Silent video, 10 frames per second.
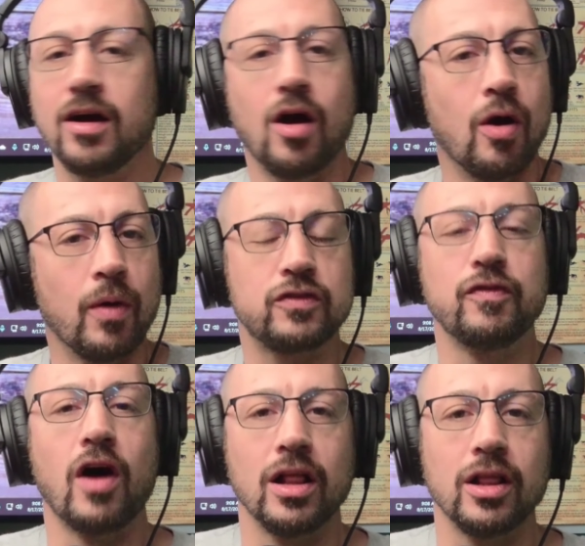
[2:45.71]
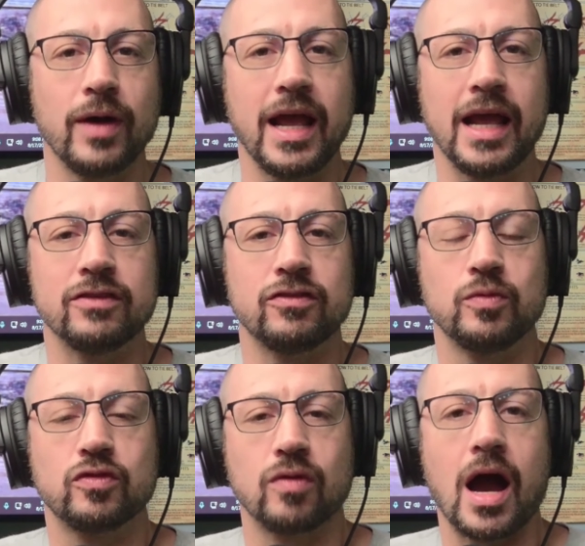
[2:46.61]
always follow and
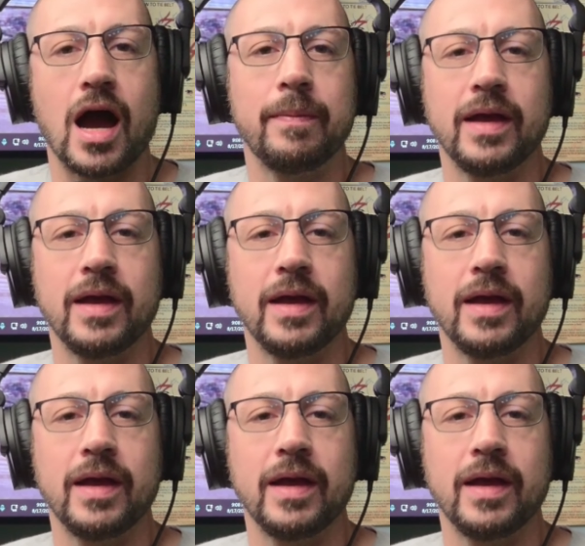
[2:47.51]
subscribe.